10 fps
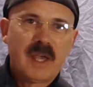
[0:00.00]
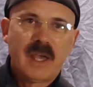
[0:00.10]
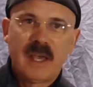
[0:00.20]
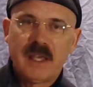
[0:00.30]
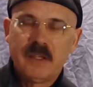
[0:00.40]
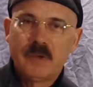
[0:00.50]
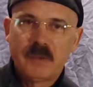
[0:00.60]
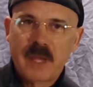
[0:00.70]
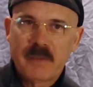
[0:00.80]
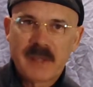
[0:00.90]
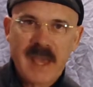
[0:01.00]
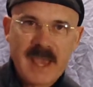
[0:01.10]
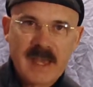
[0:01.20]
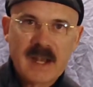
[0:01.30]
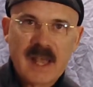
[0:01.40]
and you'll be able to
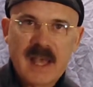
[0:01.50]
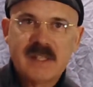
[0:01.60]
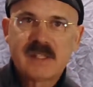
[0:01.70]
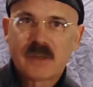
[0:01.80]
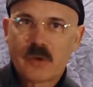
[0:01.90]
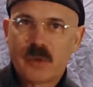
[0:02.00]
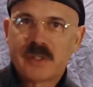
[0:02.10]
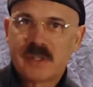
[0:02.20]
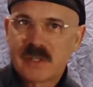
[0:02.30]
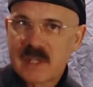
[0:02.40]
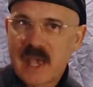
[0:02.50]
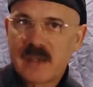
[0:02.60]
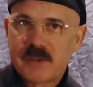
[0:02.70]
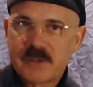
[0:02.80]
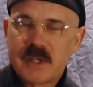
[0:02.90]
analyze chords and
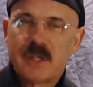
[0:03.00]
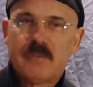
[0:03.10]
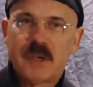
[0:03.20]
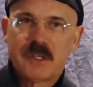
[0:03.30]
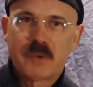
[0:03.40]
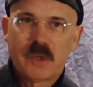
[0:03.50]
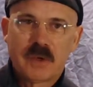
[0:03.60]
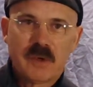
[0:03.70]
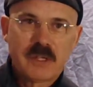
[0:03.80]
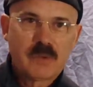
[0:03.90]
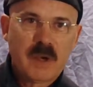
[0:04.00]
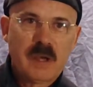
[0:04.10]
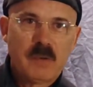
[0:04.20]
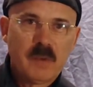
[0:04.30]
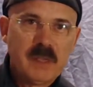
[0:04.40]
scales much quicker as
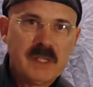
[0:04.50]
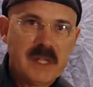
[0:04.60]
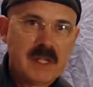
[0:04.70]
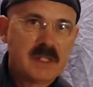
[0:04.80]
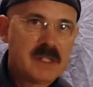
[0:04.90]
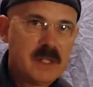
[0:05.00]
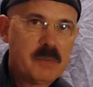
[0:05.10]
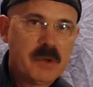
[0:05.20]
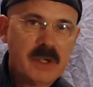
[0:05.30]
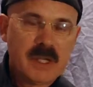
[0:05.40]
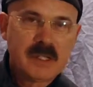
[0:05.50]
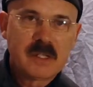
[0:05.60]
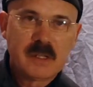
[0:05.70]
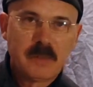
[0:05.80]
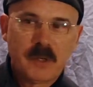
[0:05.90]
well when we dig deeper
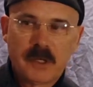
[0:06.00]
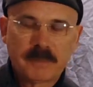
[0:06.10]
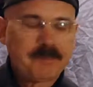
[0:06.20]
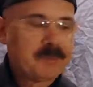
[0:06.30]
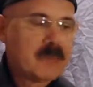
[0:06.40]
into the book.